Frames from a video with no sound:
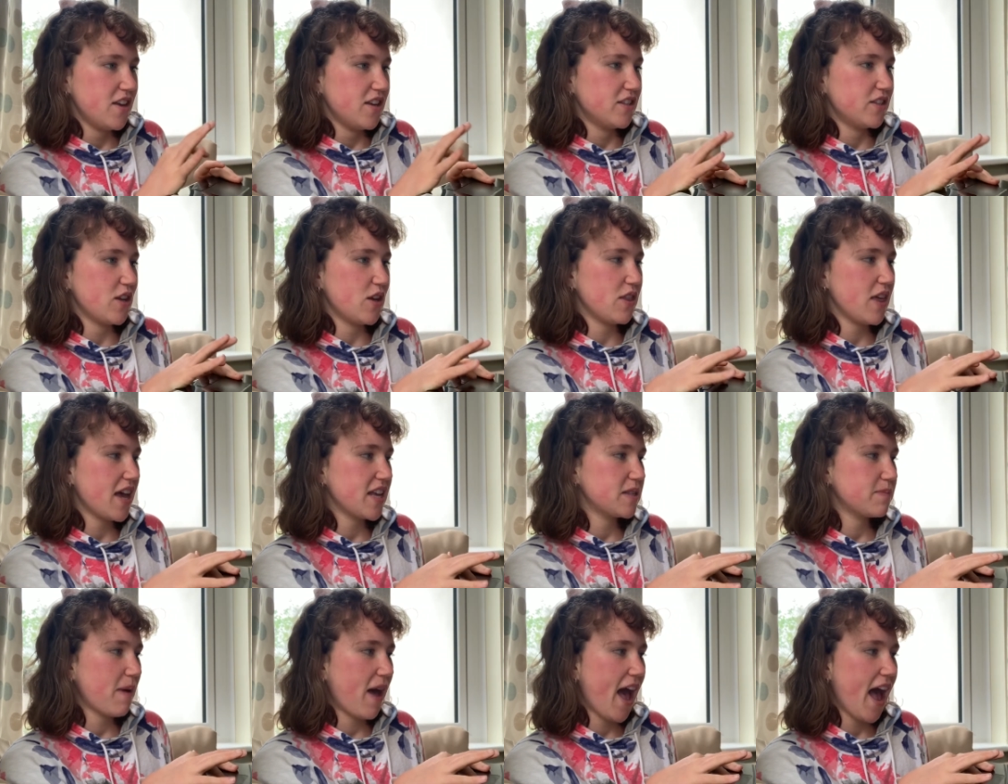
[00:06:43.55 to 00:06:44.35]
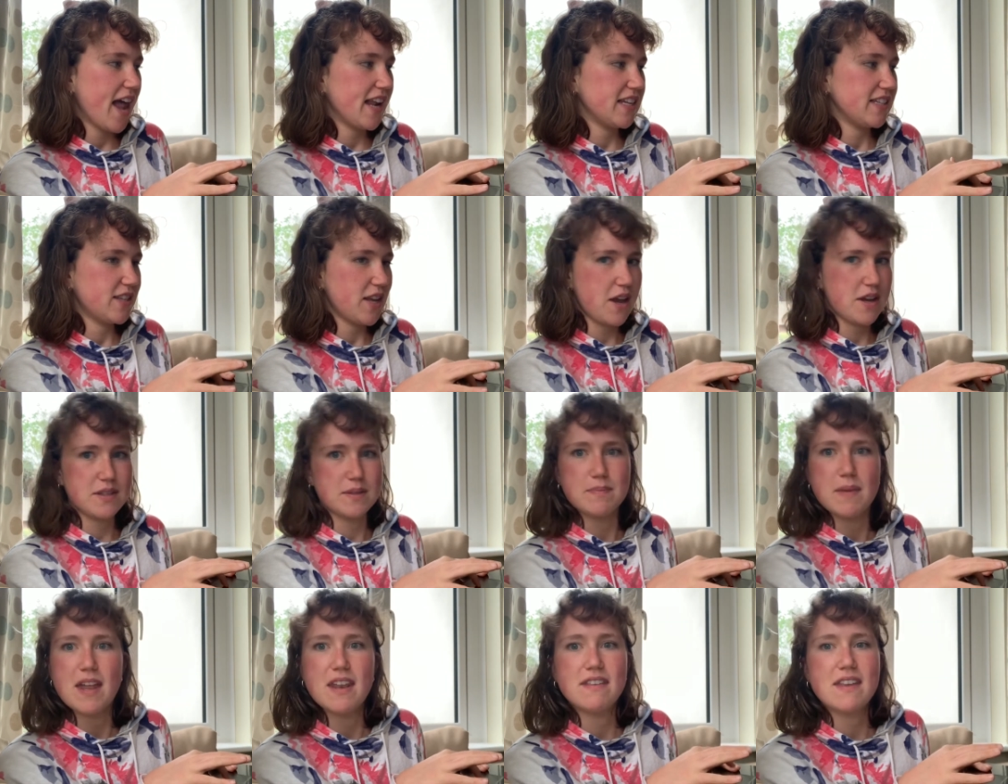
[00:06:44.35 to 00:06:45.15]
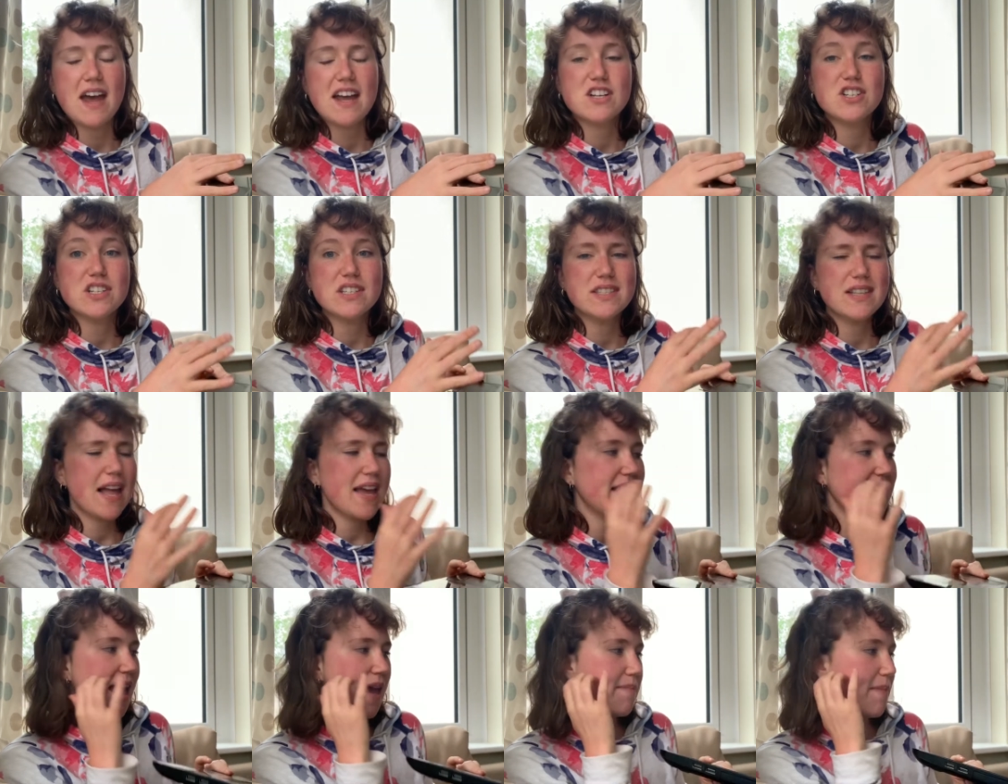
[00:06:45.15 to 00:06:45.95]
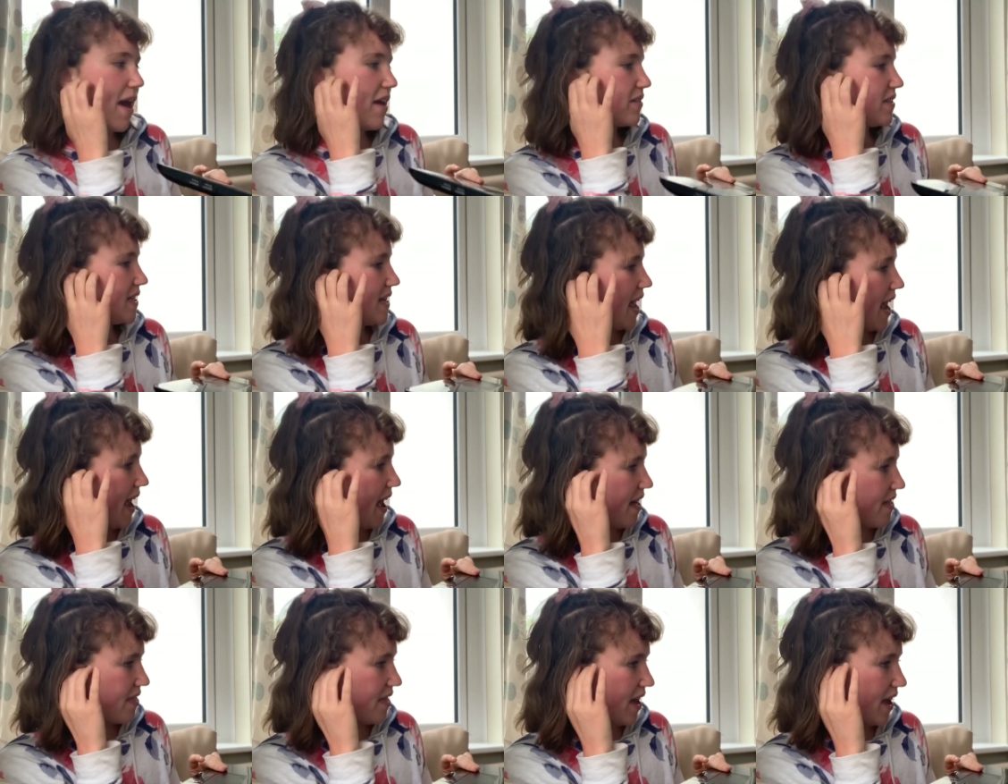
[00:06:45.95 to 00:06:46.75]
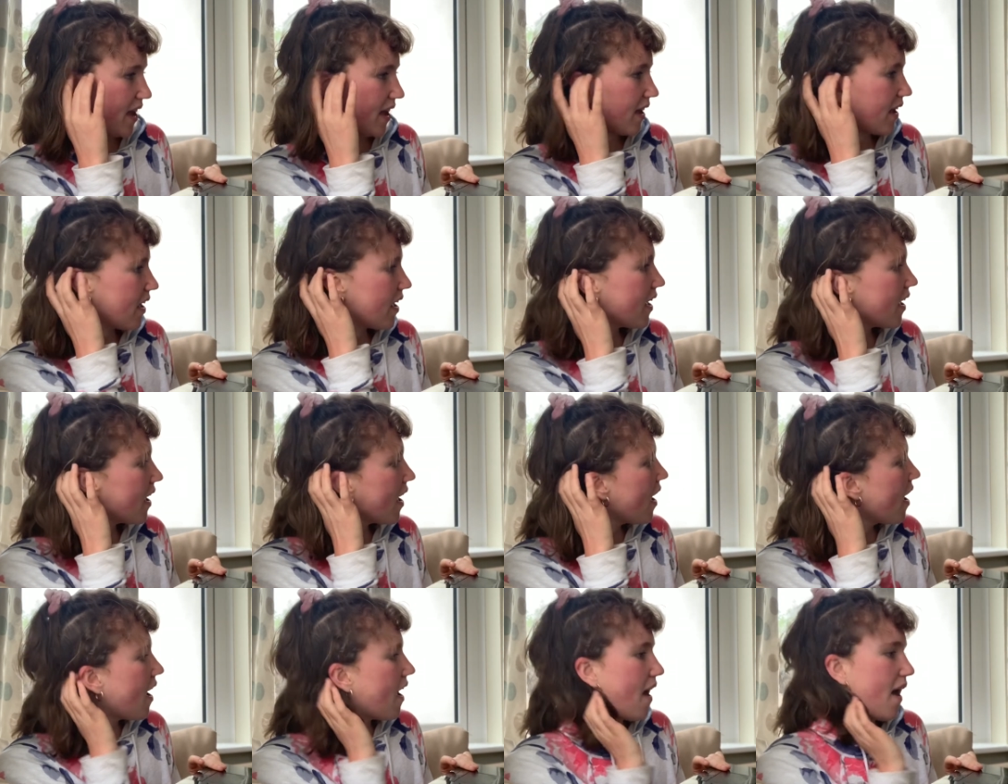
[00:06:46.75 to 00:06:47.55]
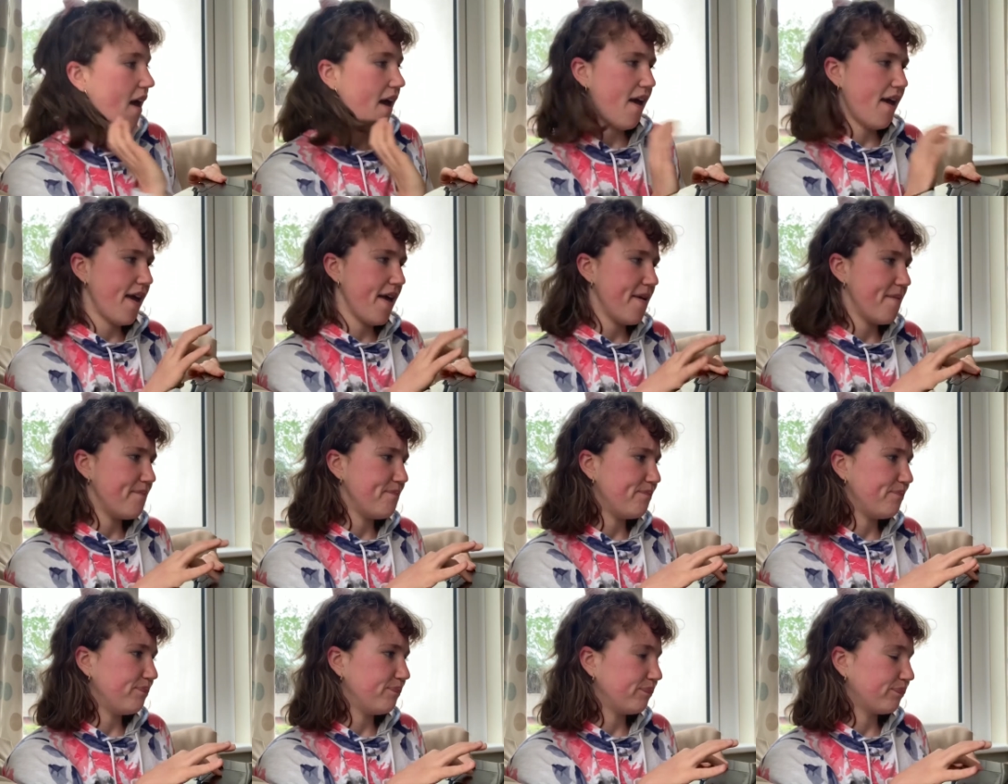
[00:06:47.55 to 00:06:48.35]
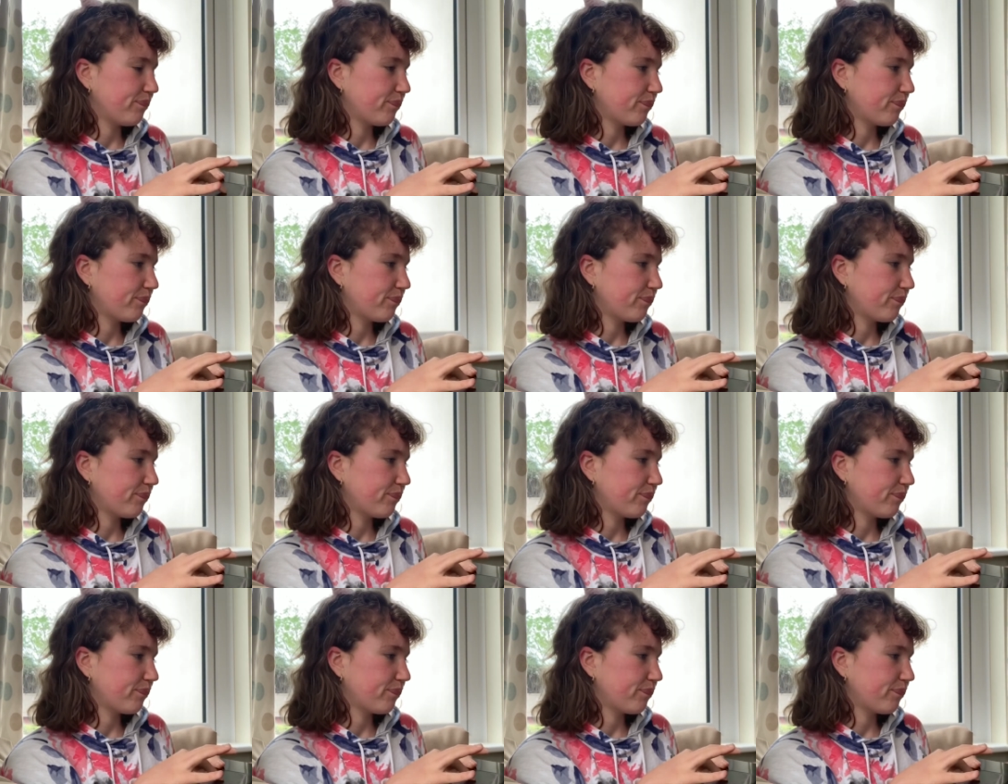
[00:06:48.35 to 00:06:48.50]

So that's by Alice Oseman. That just like came out today, I think.